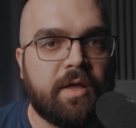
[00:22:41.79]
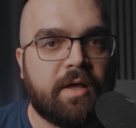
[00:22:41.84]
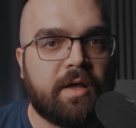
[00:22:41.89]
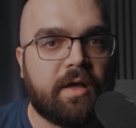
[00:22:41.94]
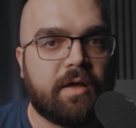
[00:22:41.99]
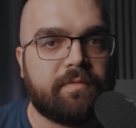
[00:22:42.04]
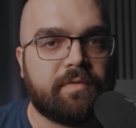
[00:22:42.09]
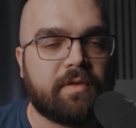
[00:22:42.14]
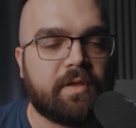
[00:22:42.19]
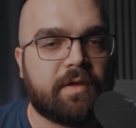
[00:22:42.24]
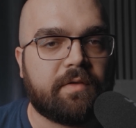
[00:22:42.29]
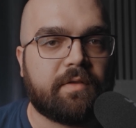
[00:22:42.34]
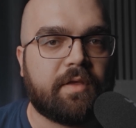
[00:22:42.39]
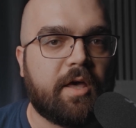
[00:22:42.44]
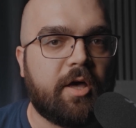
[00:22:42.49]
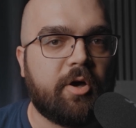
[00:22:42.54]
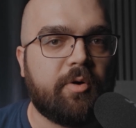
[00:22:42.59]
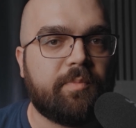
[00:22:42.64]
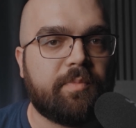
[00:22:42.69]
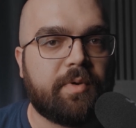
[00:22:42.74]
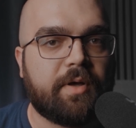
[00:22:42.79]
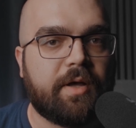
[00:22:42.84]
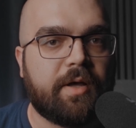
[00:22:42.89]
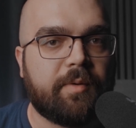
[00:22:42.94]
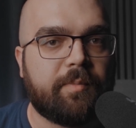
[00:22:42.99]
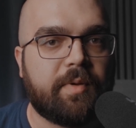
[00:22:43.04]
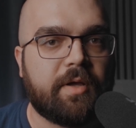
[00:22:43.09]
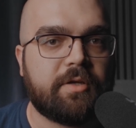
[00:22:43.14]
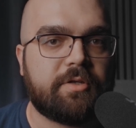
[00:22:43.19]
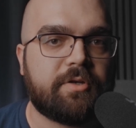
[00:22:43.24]
If you'd like to help,
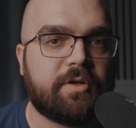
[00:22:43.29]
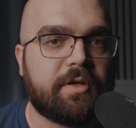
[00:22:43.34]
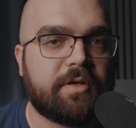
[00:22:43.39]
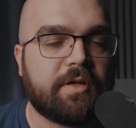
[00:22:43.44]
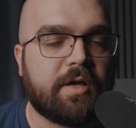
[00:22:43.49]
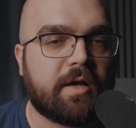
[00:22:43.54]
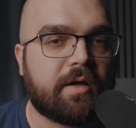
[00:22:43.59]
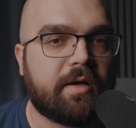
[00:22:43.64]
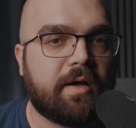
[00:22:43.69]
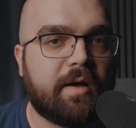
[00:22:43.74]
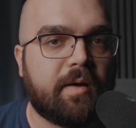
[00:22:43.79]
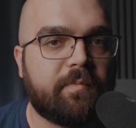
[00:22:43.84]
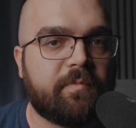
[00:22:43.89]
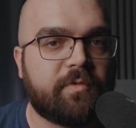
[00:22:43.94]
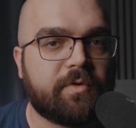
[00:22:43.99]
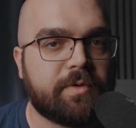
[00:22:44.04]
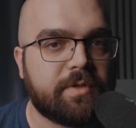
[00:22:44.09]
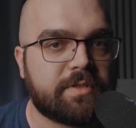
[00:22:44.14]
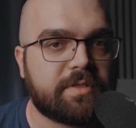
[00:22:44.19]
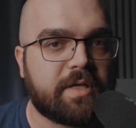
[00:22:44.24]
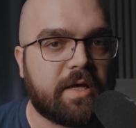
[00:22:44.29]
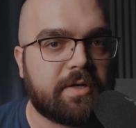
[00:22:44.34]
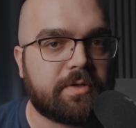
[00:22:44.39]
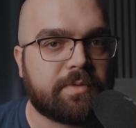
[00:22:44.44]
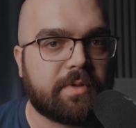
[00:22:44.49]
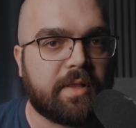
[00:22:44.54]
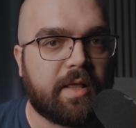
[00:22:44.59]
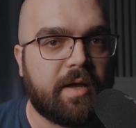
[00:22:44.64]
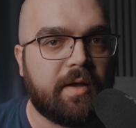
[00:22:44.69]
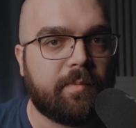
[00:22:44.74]

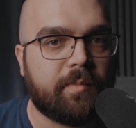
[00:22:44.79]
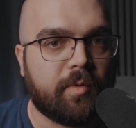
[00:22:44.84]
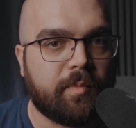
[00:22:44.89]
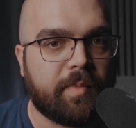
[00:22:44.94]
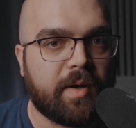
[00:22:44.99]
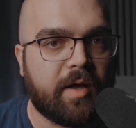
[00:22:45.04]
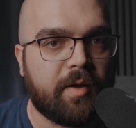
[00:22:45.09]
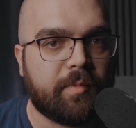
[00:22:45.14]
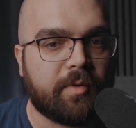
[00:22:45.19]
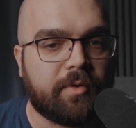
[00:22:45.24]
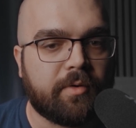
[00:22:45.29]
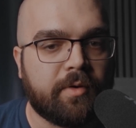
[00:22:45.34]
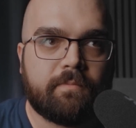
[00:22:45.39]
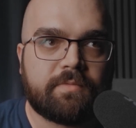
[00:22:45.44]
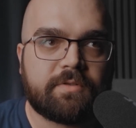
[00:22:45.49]
patreon.com/Reliable Bible.